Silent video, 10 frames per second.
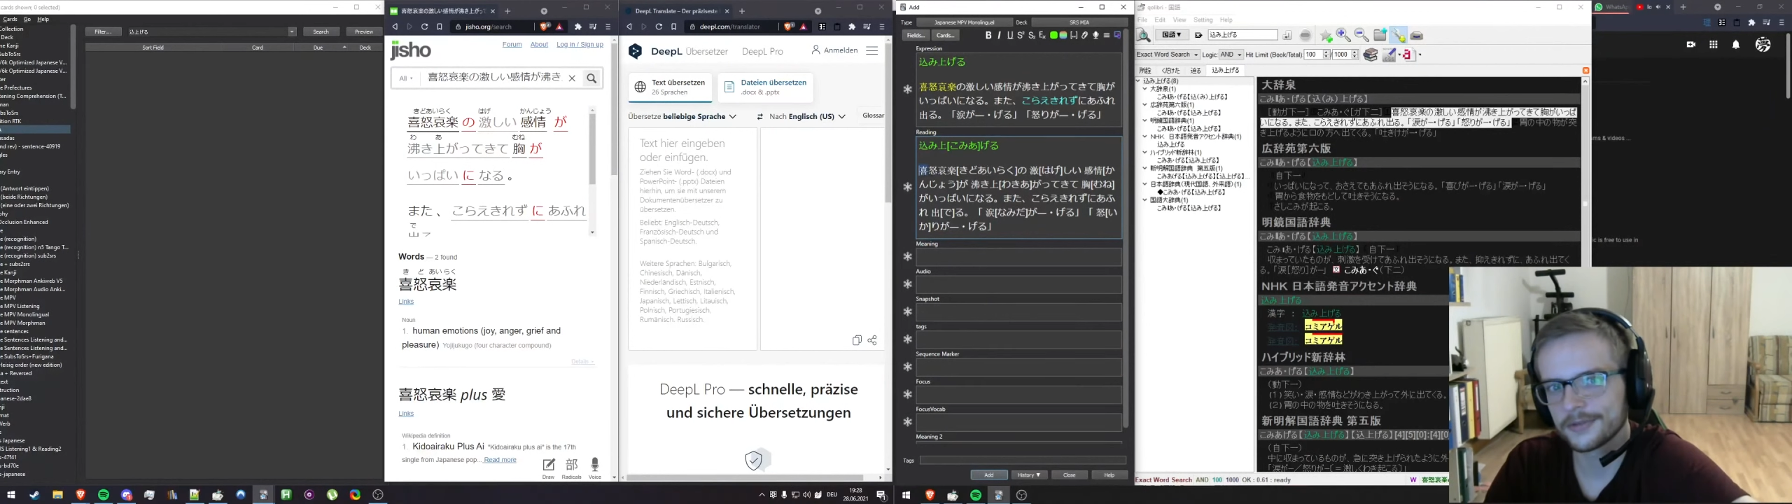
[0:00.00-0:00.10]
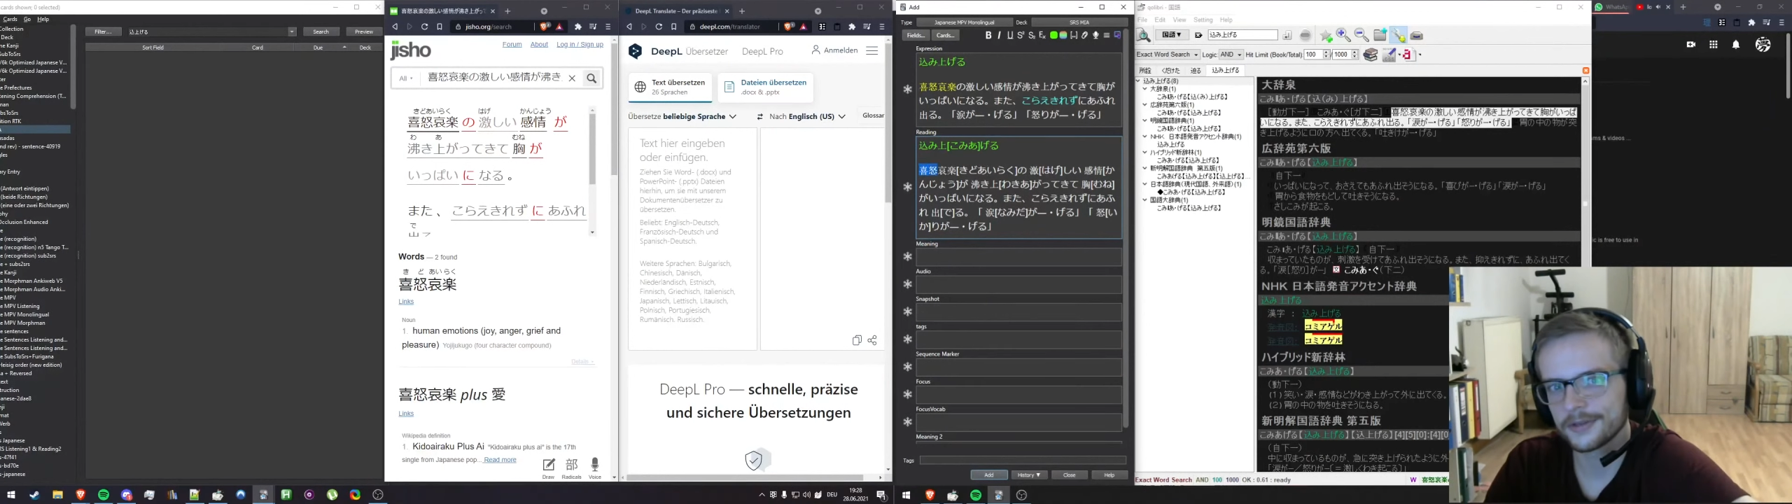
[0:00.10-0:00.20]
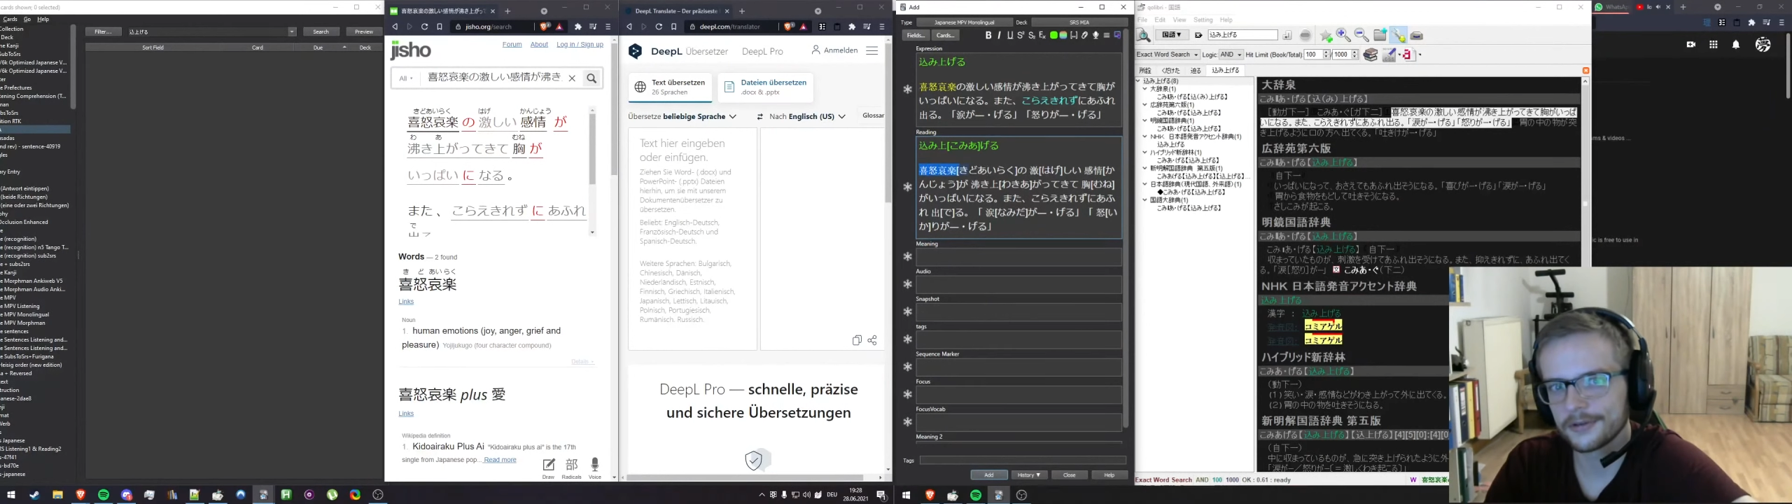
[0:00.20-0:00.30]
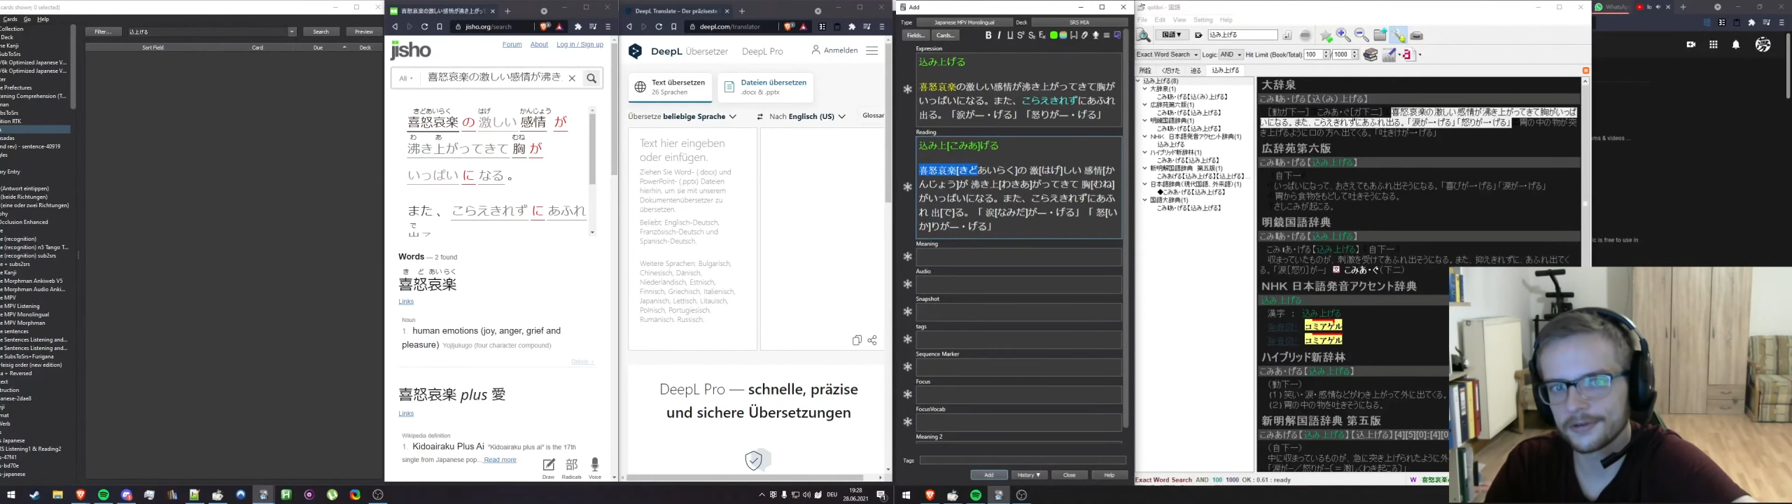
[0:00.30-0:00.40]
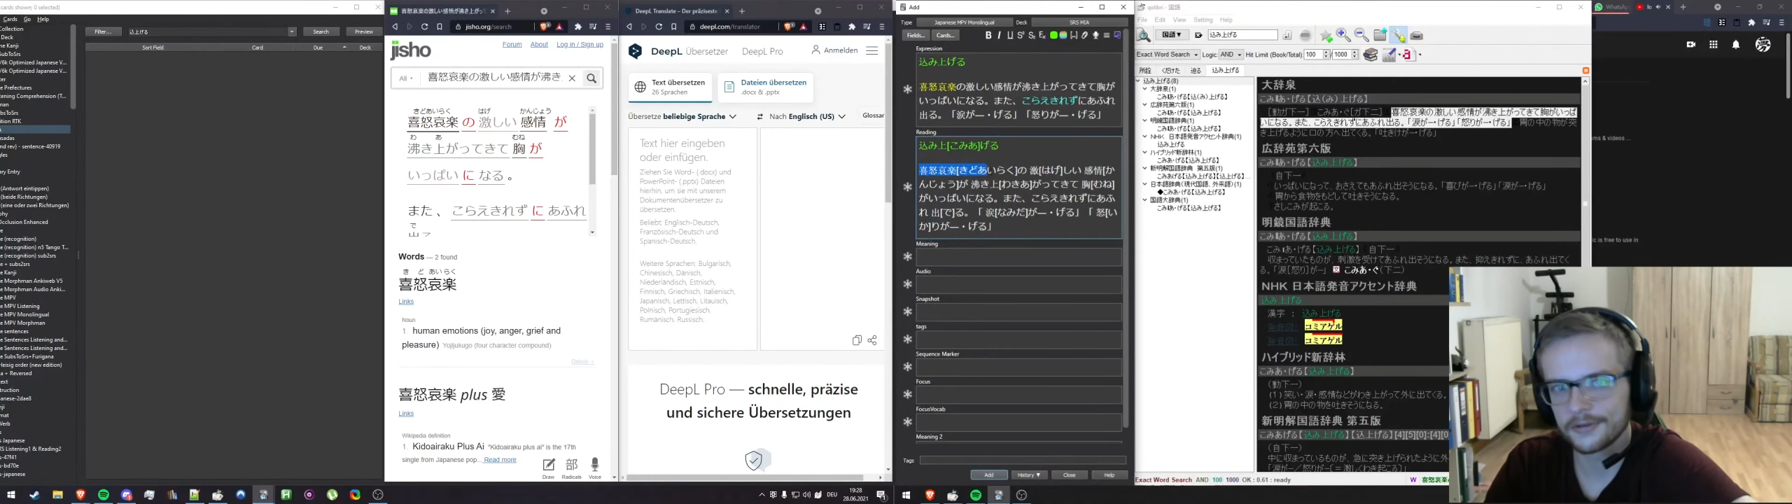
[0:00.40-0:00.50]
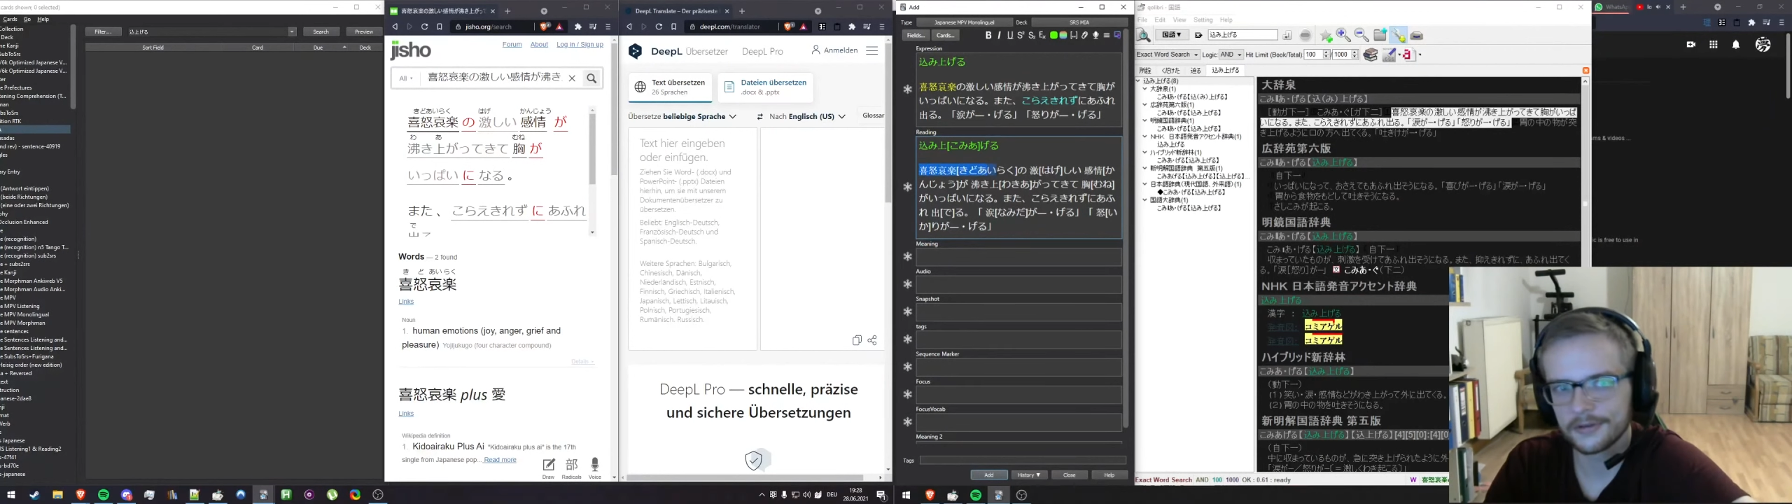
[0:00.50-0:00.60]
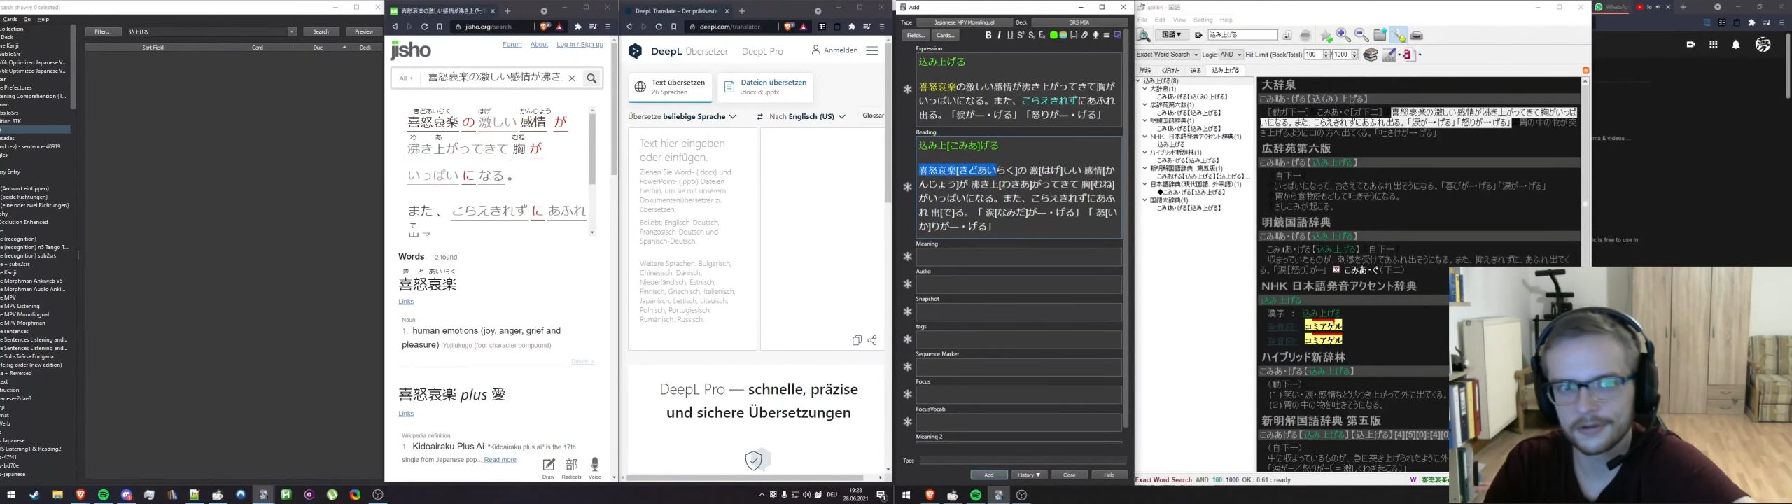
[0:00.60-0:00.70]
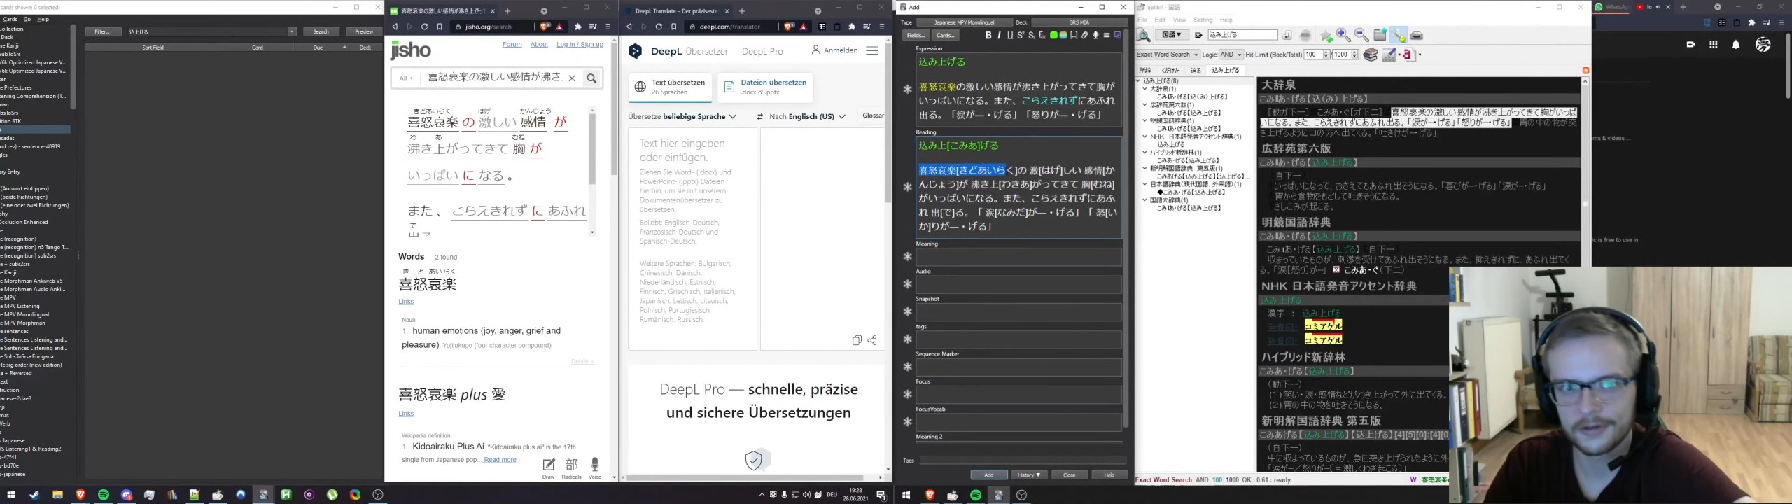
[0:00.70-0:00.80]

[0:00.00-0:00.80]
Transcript: because